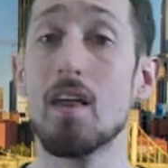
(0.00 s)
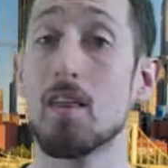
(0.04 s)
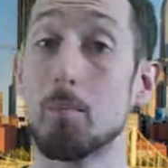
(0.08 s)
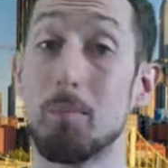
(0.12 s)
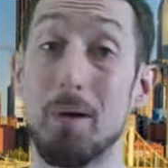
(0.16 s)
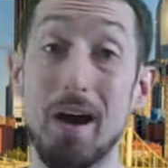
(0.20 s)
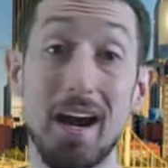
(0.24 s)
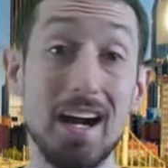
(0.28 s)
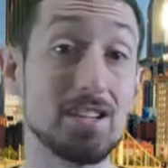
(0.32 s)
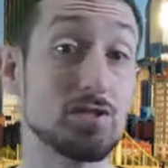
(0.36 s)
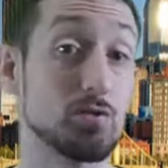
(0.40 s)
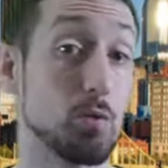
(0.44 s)
The
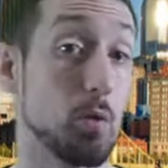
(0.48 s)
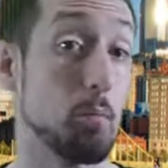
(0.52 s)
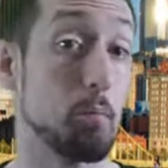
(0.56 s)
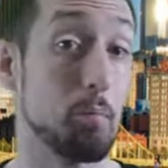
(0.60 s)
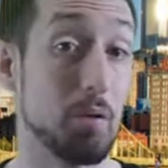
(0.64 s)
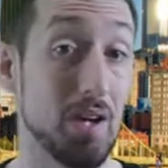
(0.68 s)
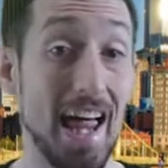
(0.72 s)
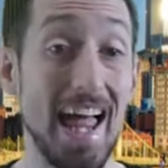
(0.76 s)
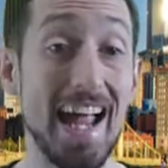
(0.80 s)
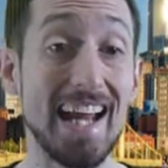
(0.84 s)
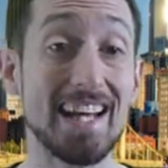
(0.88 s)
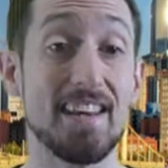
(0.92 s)
Pirates were
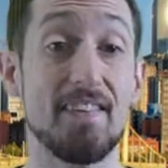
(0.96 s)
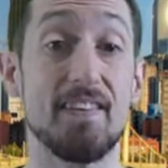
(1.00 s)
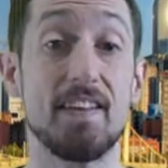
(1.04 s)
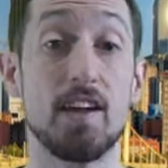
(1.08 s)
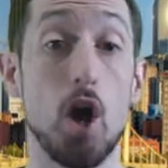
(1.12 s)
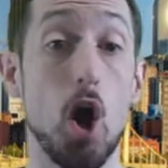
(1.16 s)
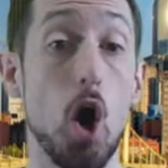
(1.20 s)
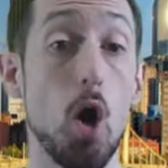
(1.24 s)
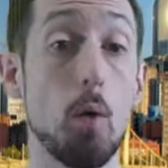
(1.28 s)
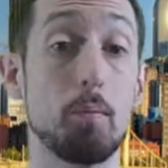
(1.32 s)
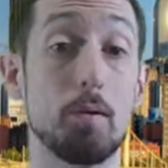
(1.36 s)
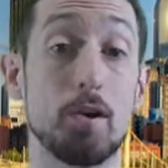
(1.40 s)
blanked in the
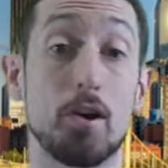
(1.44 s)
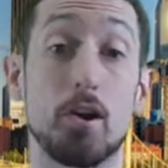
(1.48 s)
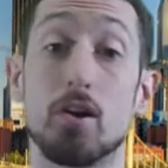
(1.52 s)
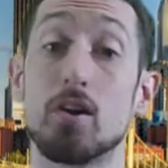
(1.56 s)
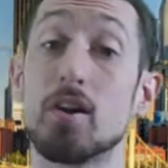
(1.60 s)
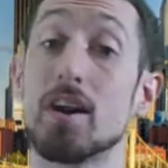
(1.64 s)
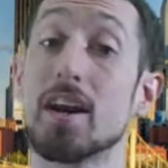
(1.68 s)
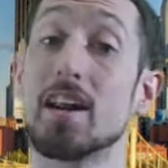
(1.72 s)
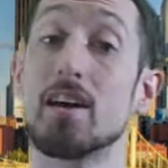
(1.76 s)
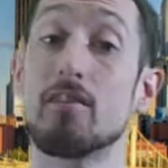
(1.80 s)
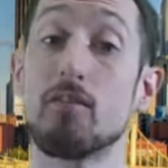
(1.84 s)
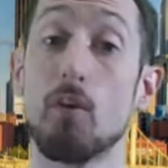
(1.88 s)
opener
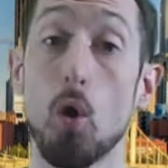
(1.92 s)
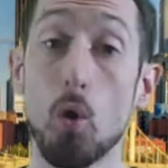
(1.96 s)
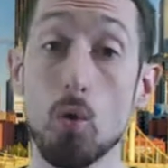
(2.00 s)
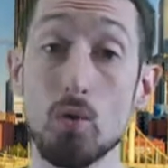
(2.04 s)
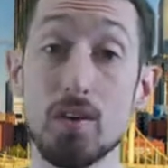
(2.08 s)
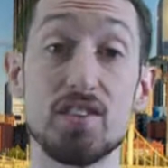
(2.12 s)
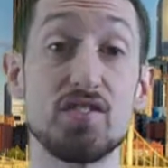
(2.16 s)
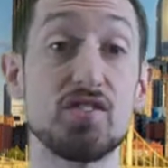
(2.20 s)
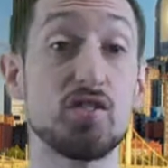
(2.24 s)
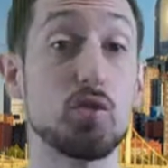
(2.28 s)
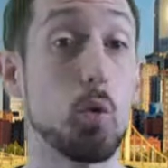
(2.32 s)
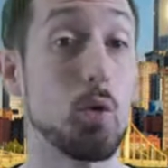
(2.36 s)
and have only
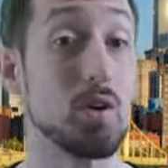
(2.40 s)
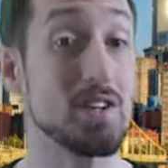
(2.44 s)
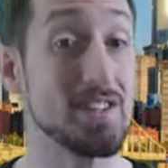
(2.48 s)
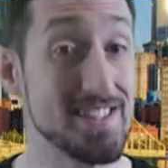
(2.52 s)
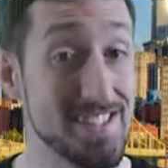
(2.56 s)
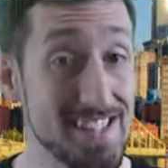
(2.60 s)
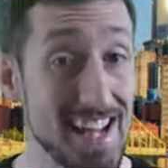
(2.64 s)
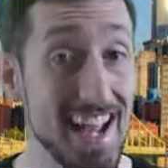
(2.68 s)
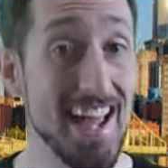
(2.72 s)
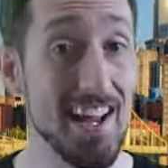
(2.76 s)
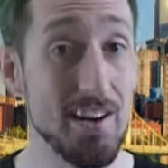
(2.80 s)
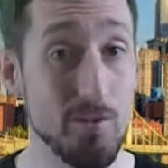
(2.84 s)
scored
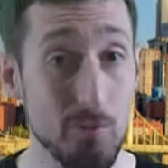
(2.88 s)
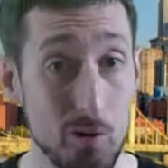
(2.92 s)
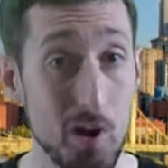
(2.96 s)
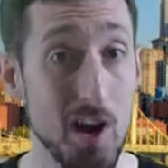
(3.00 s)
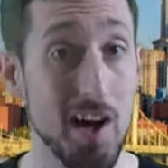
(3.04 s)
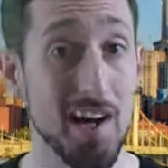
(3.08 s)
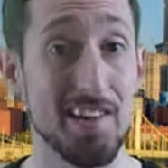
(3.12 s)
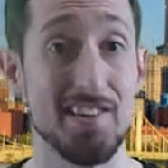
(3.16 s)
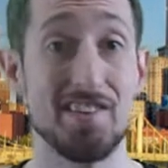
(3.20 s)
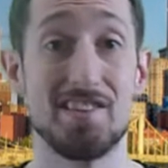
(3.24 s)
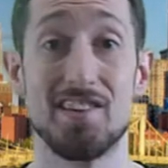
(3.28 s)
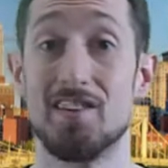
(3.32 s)
10
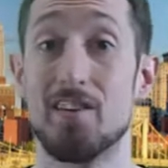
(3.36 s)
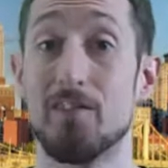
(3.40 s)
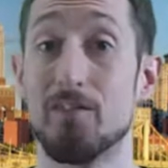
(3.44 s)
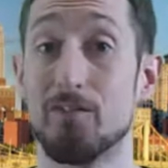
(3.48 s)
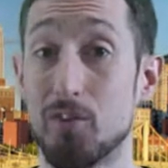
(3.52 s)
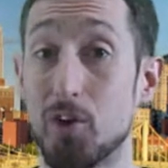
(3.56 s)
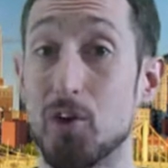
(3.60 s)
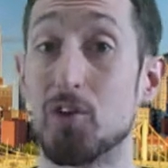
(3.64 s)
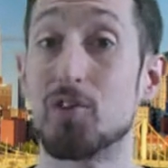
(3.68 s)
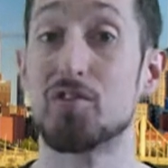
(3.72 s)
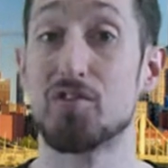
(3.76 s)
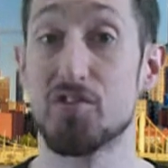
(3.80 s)
runs in the
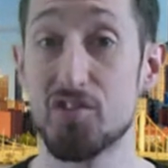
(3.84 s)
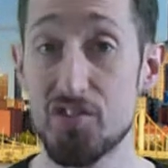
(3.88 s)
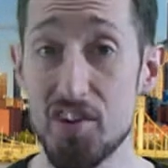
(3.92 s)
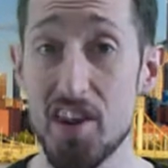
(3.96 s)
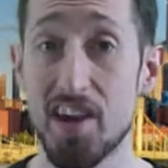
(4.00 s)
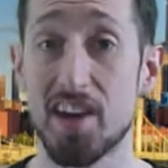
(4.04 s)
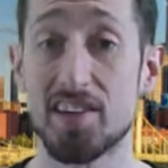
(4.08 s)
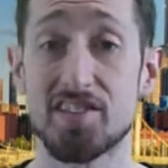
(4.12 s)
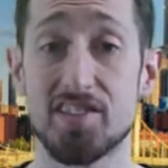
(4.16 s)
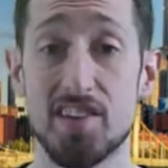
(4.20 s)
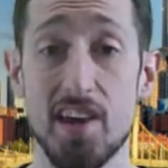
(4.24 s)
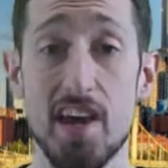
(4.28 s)
first
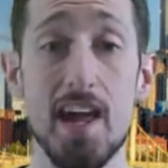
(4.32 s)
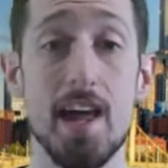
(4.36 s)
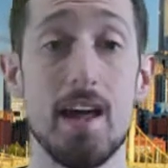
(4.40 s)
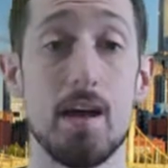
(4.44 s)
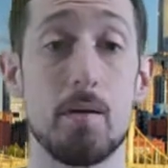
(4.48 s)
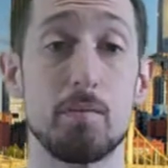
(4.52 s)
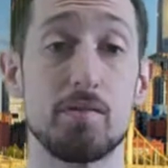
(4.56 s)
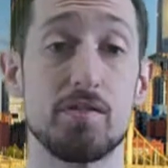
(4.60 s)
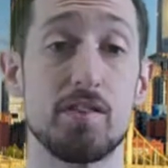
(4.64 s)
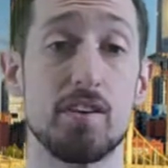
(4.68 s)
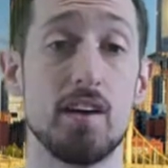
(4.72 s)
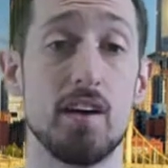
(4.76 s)
six
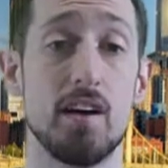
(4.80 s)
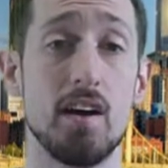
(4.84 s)
games.